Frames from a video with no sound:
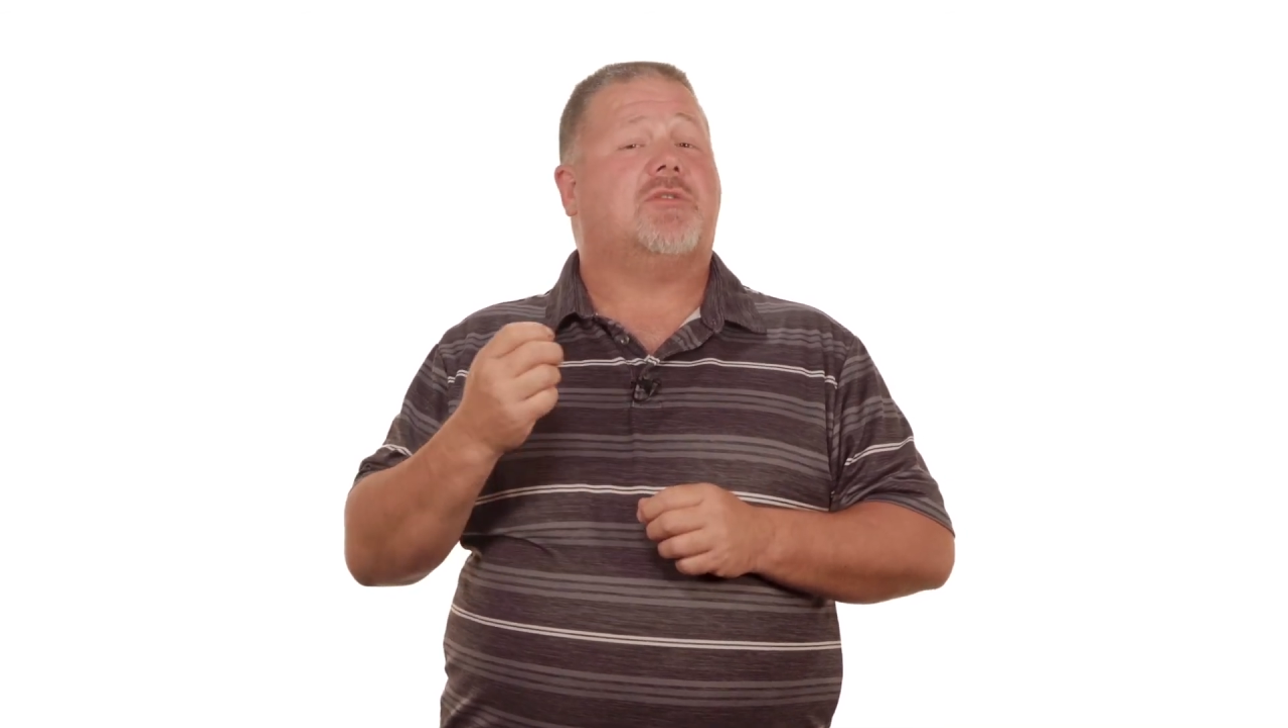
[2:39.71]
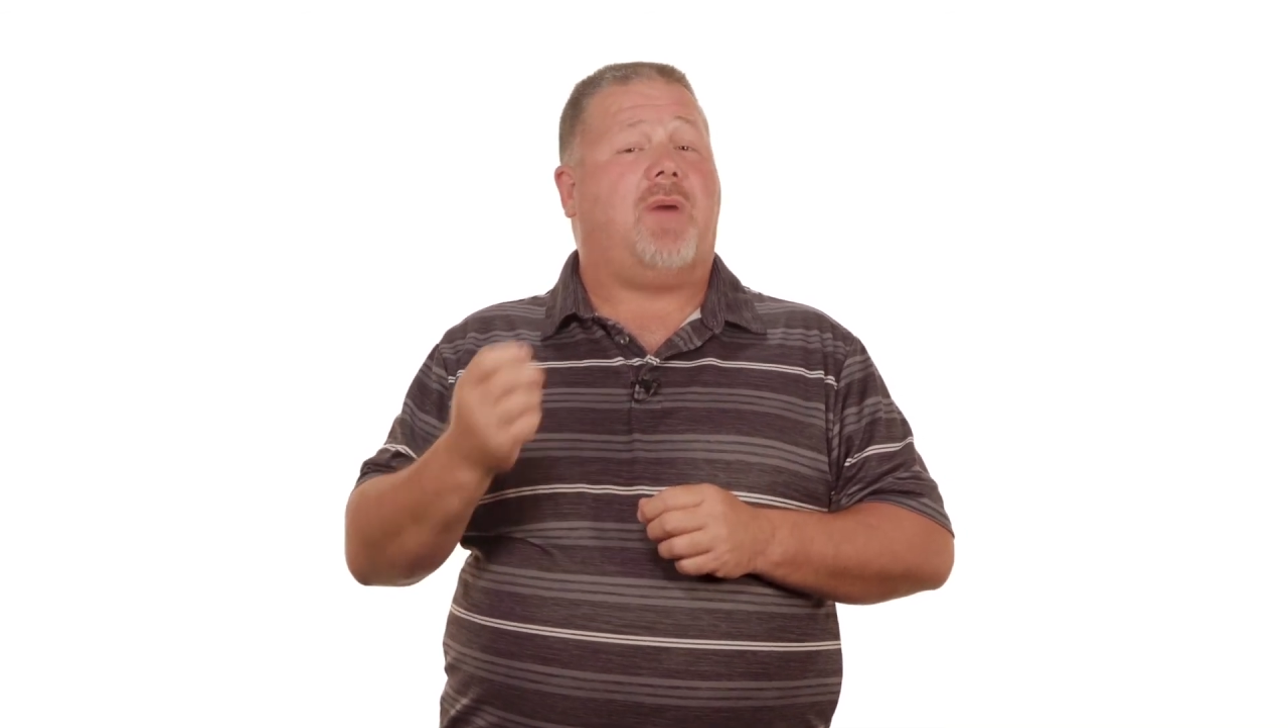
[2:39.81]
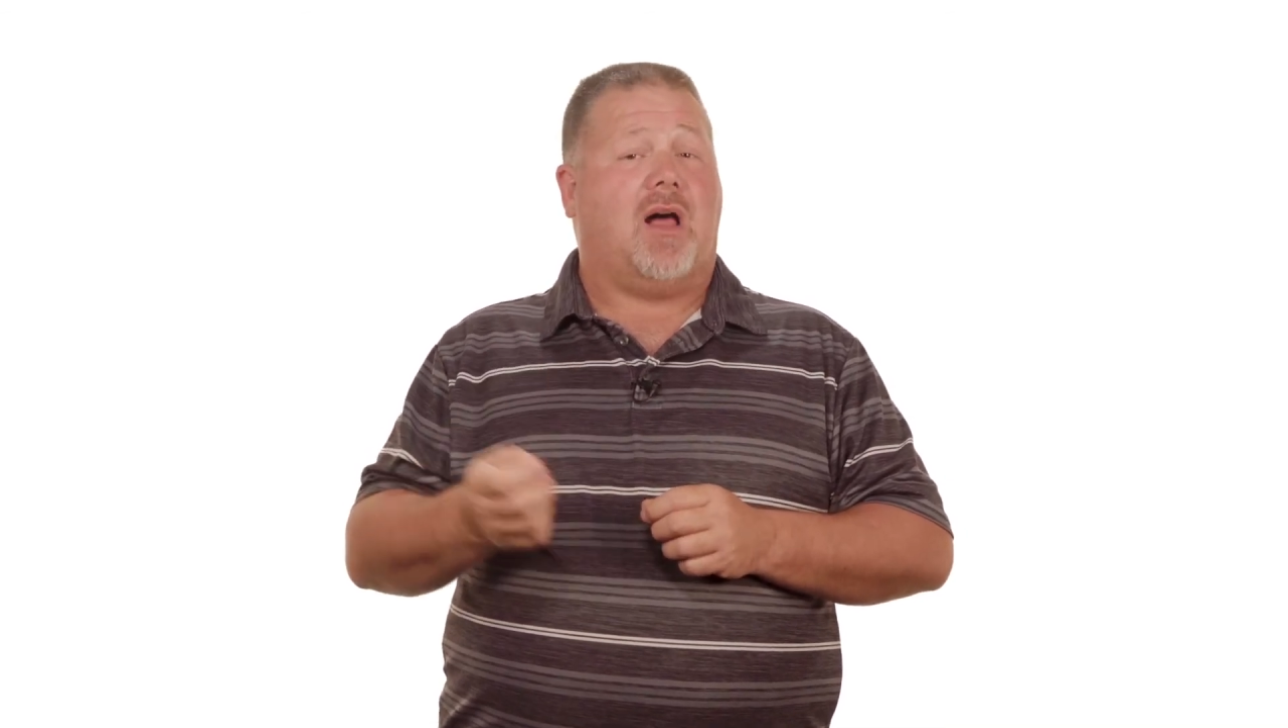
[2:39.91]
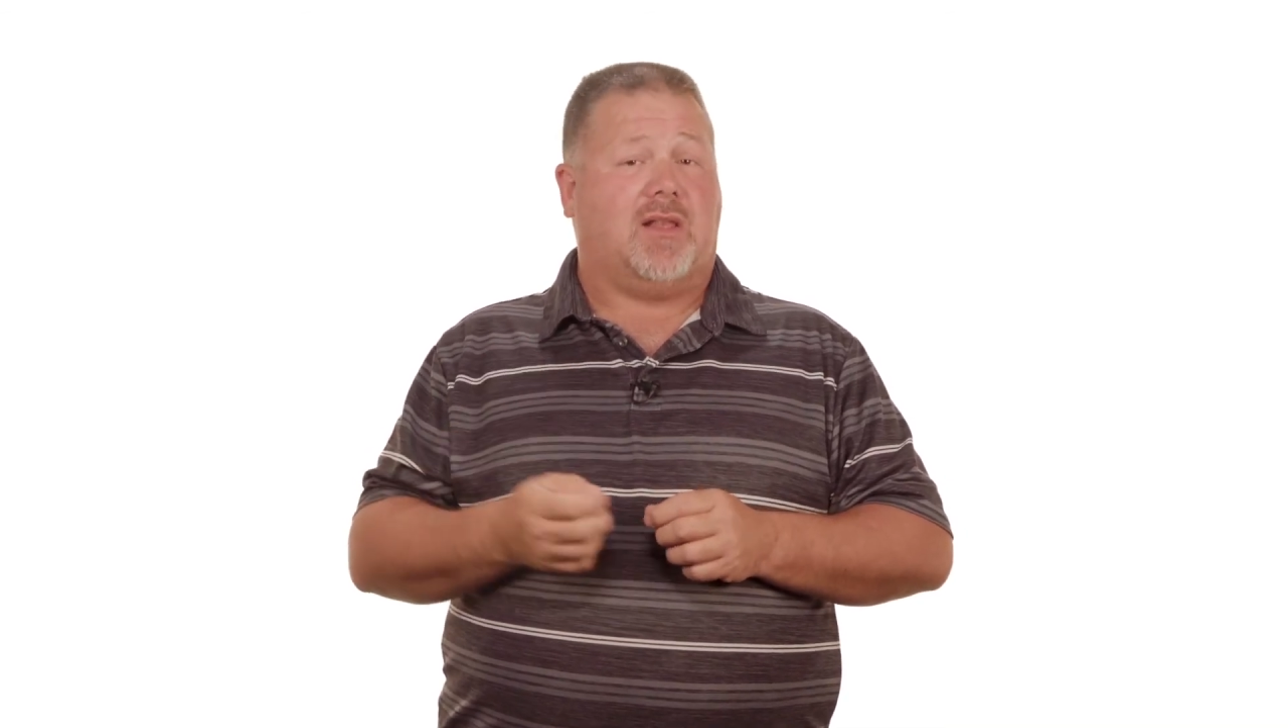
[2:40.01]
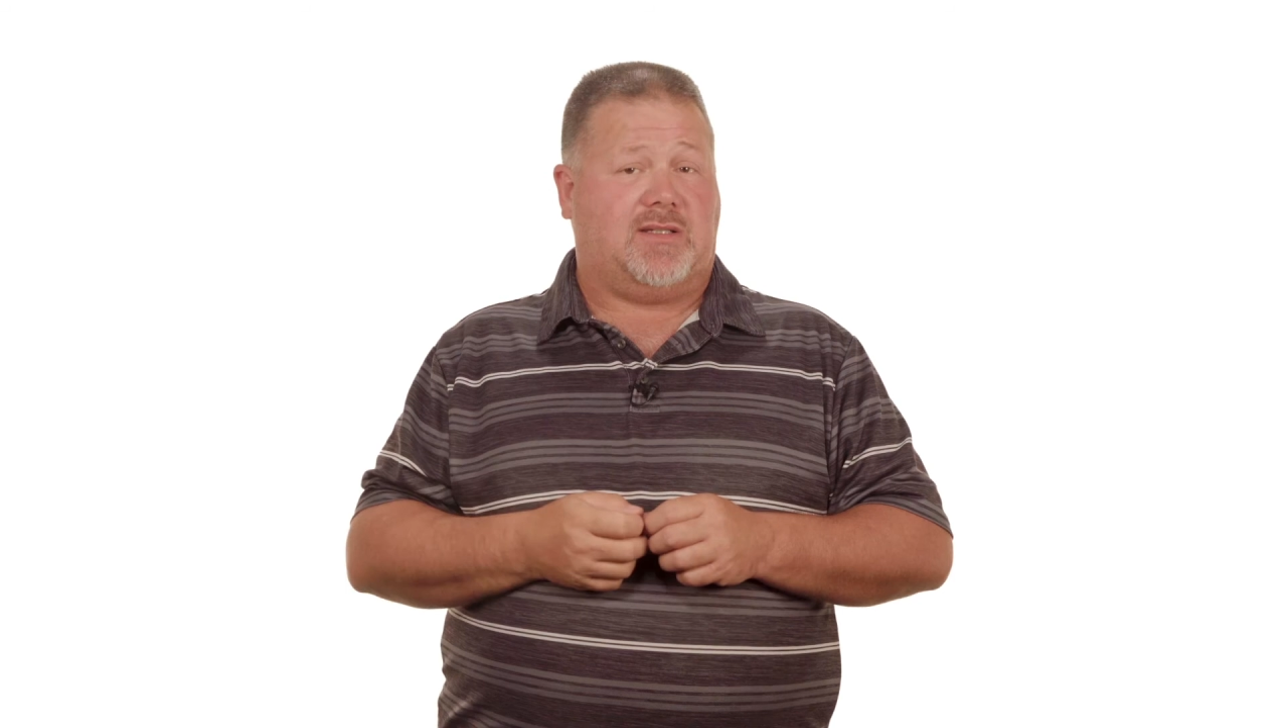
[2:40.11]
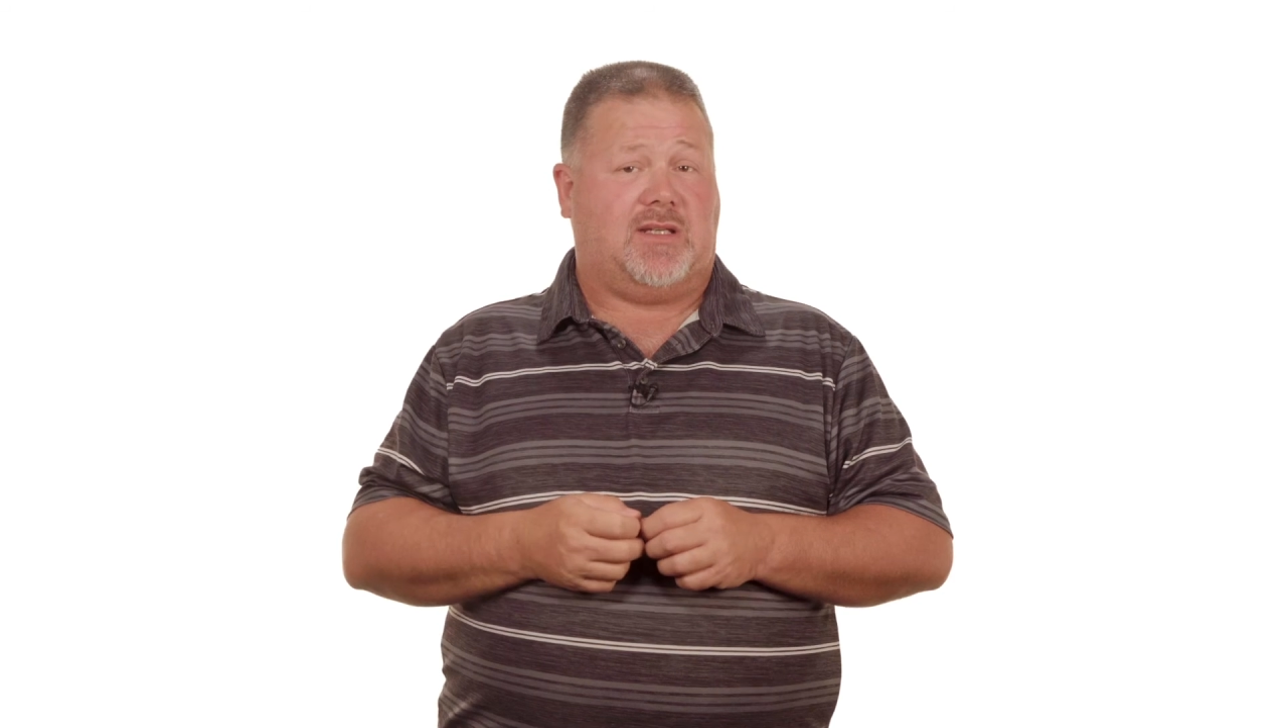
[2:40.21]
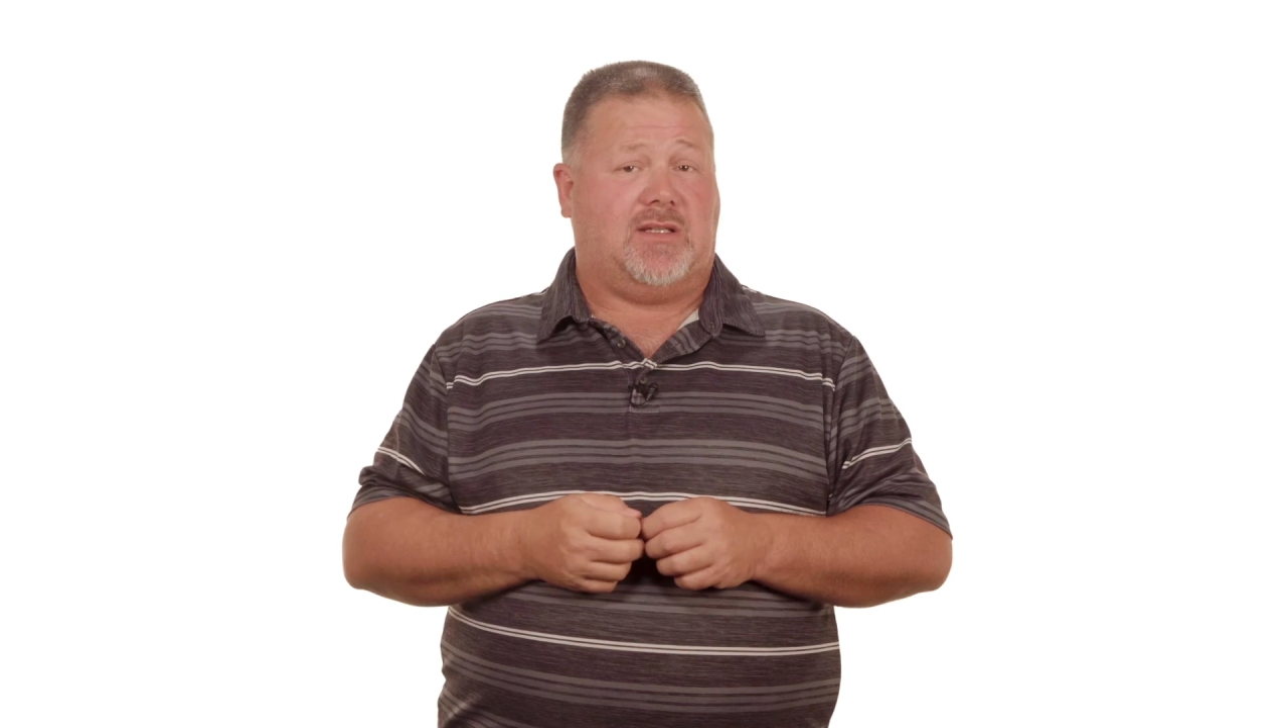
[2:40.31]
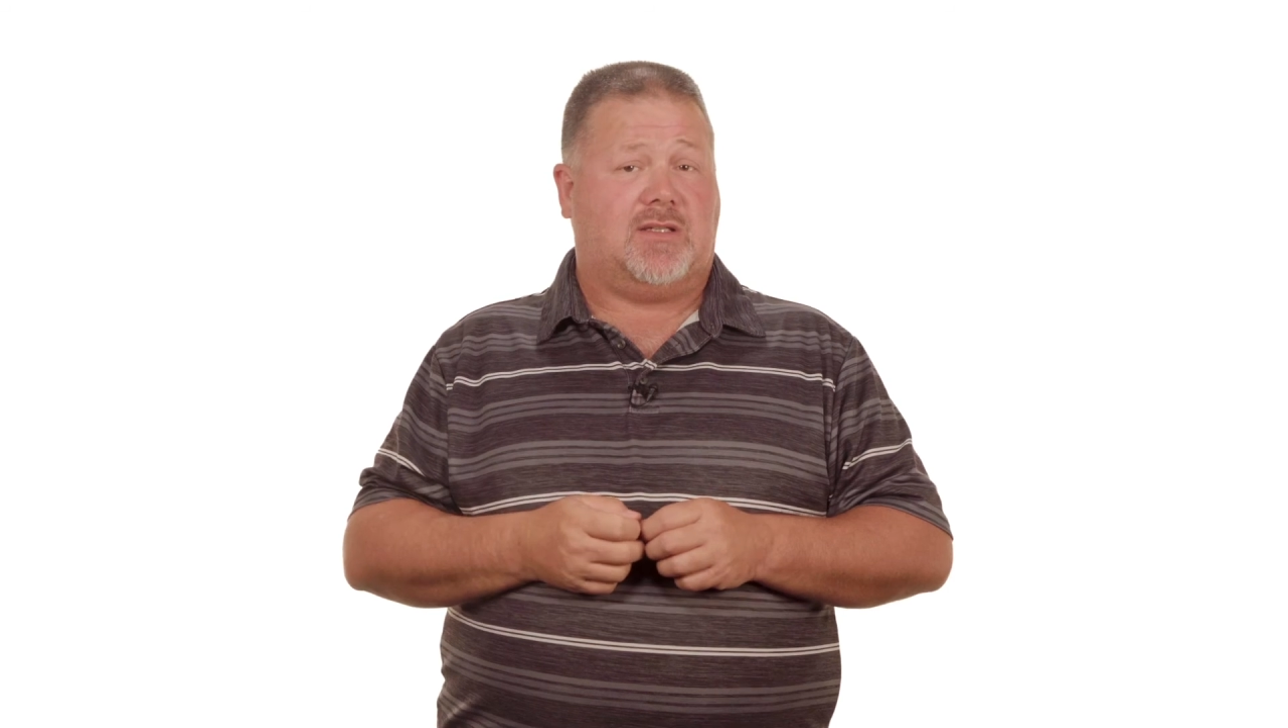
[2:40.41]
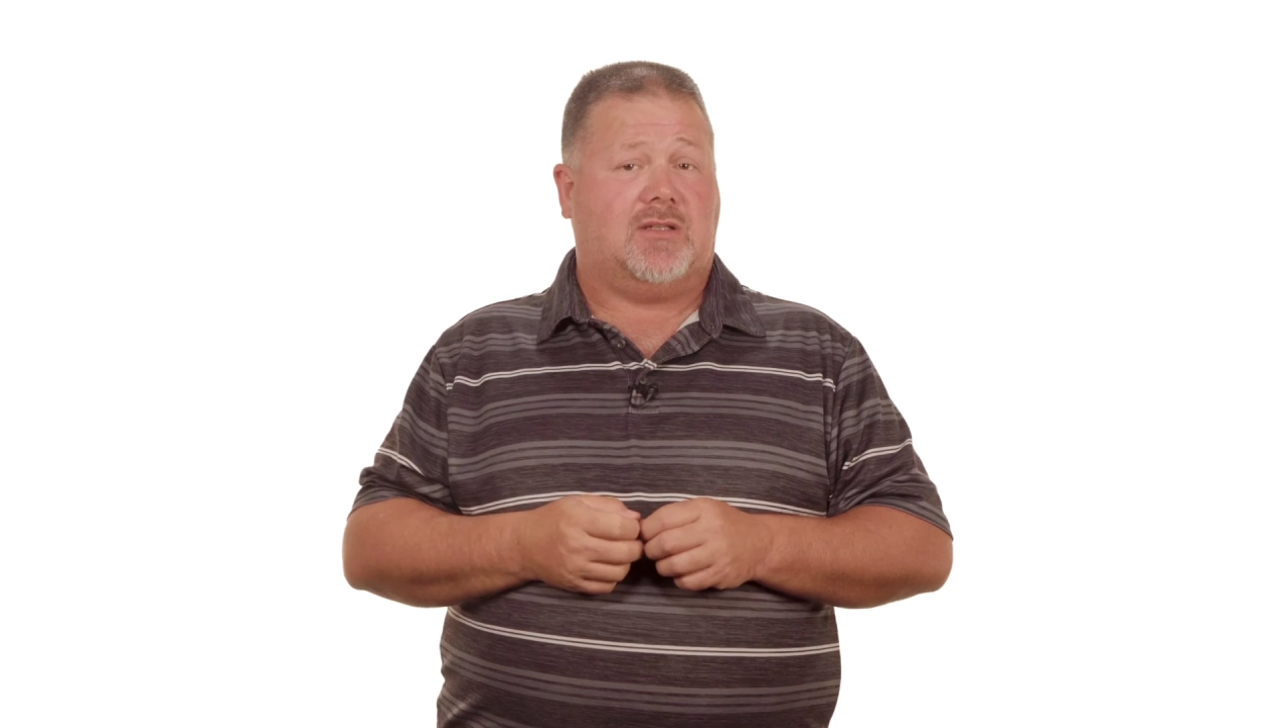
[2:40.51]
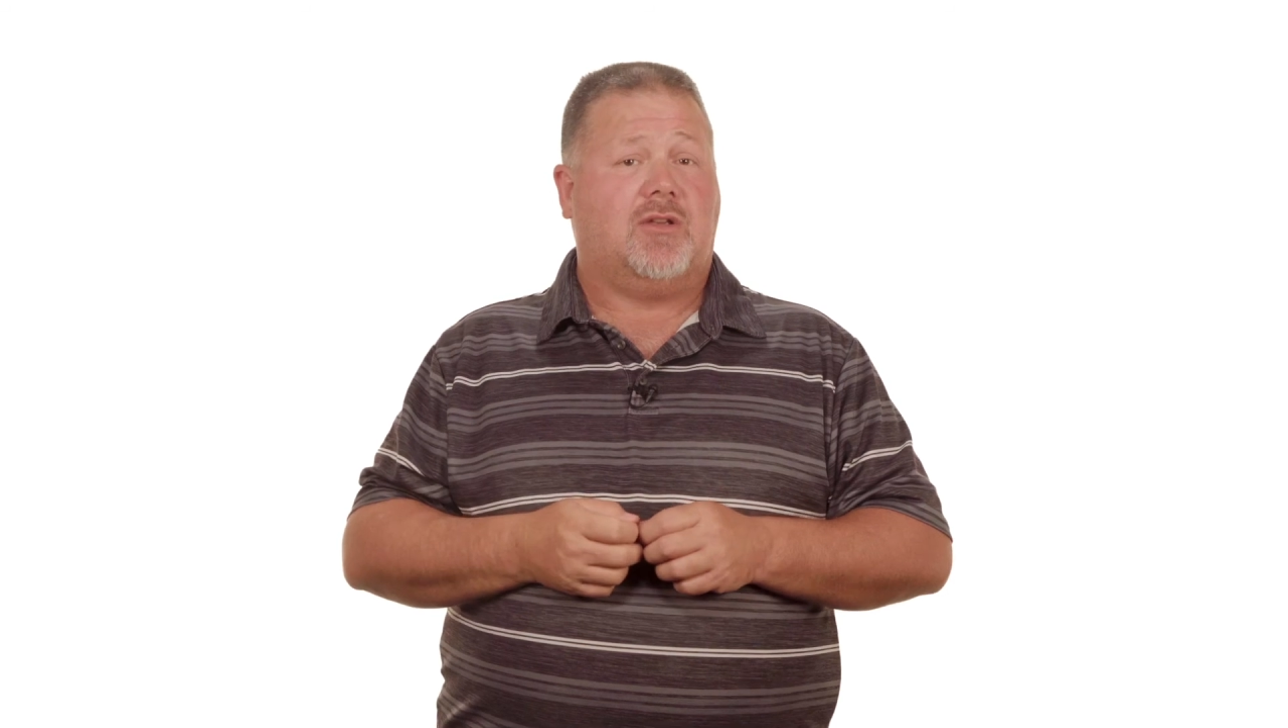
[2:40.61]

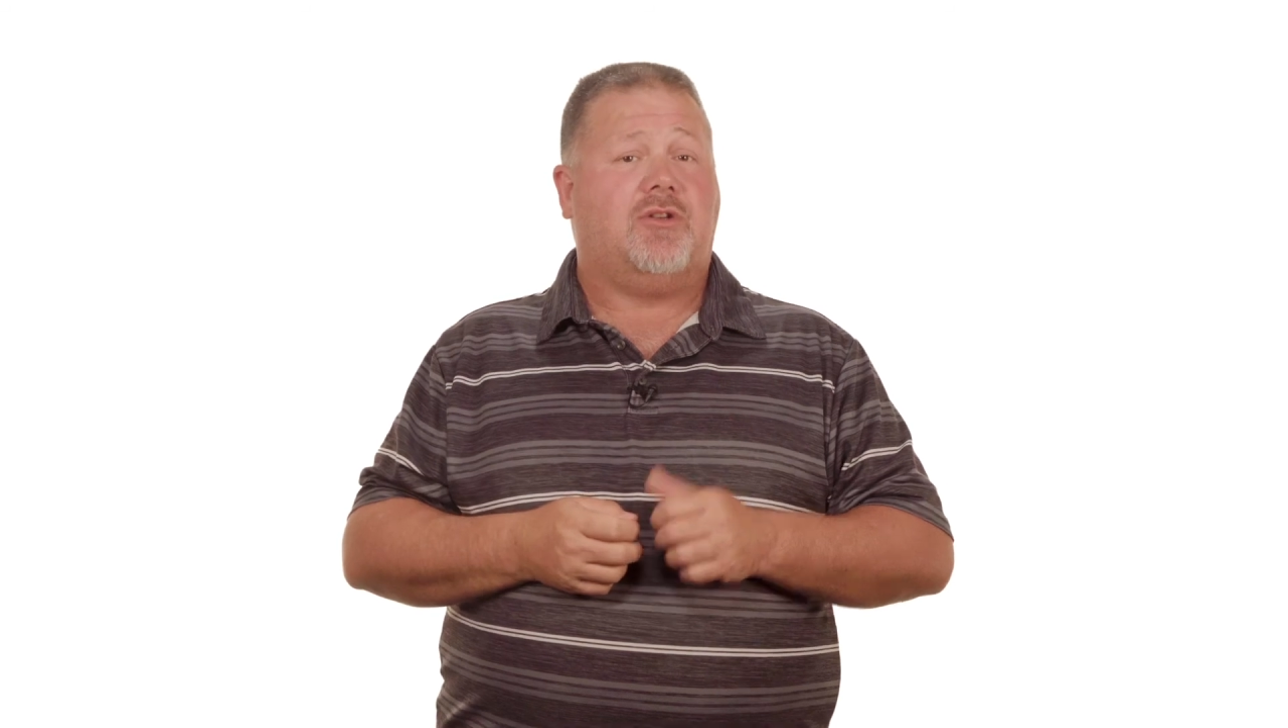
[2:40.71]
policies,